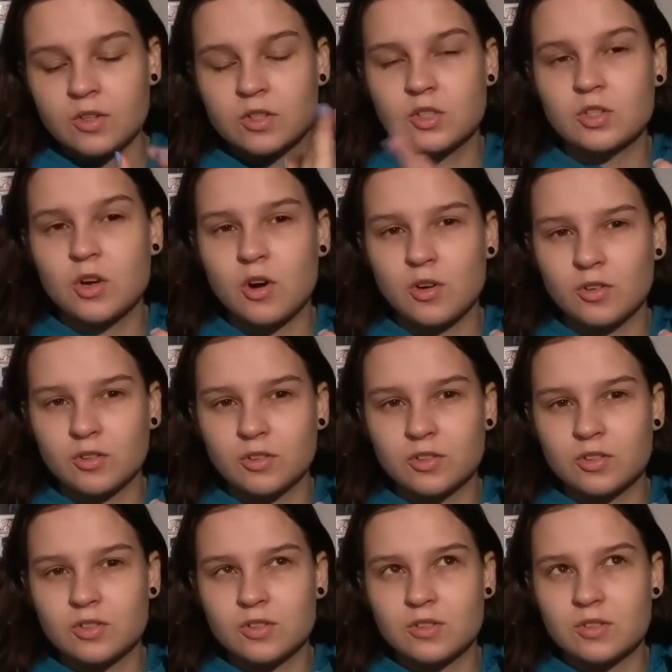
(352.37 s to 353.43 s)
the
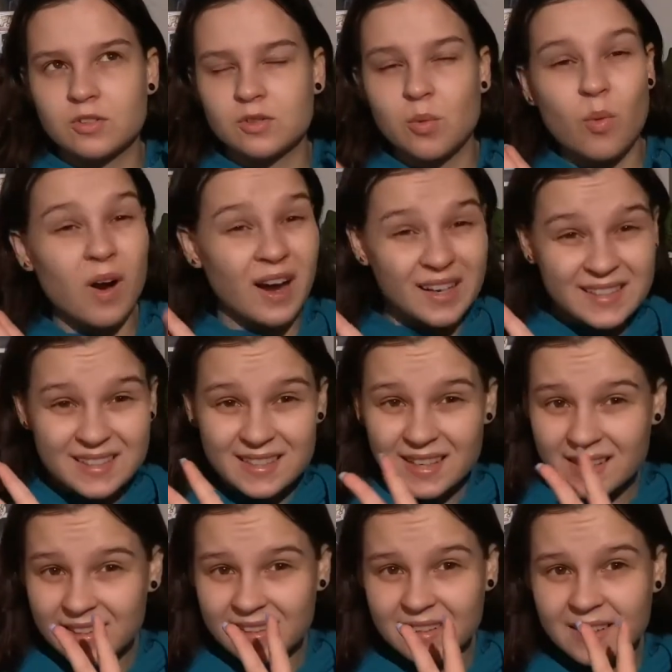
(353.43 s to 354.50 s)
songs twice
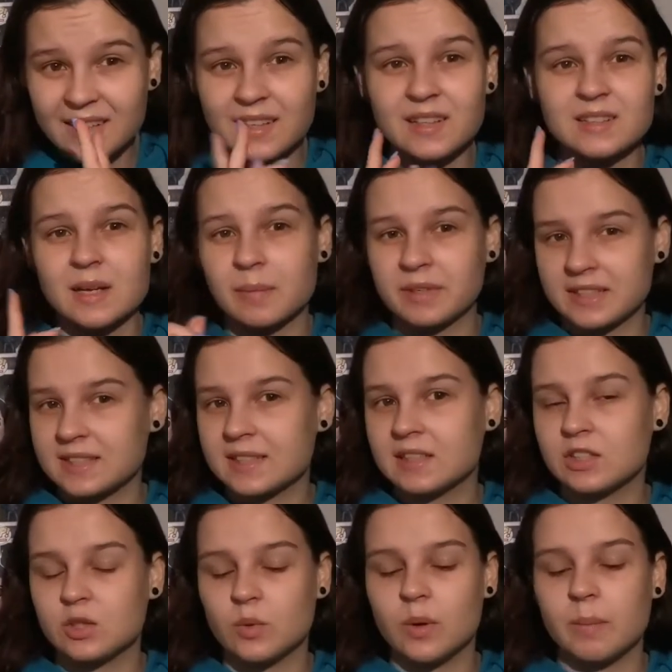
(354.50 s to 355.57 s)
technically, because I'm
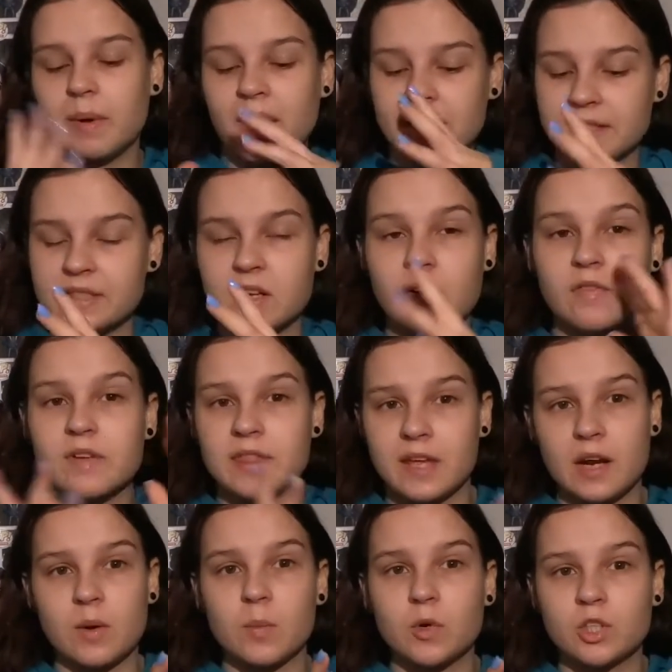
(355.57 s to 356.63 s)
listening to it by itself and
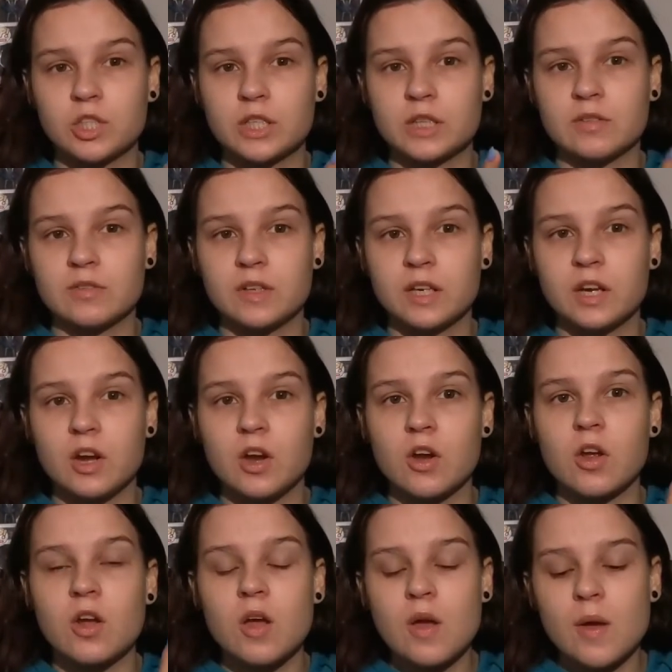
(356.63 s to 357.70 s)
then I'm watching the
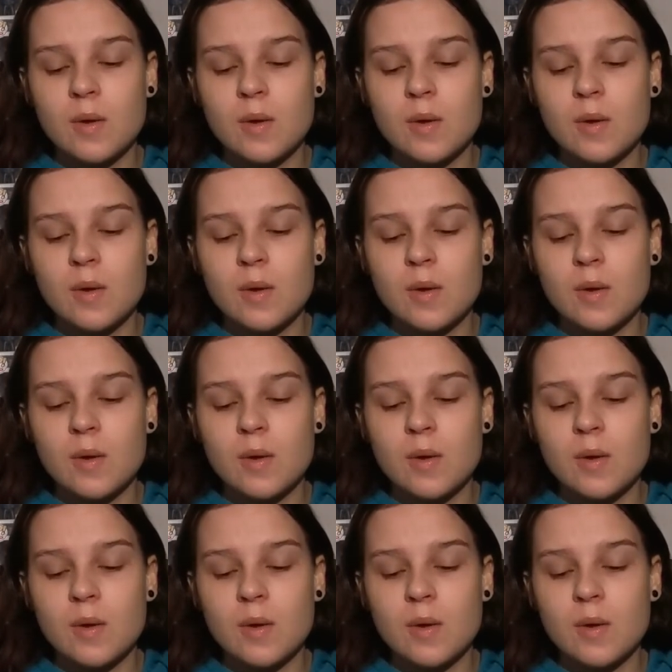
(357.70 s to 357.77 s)
video,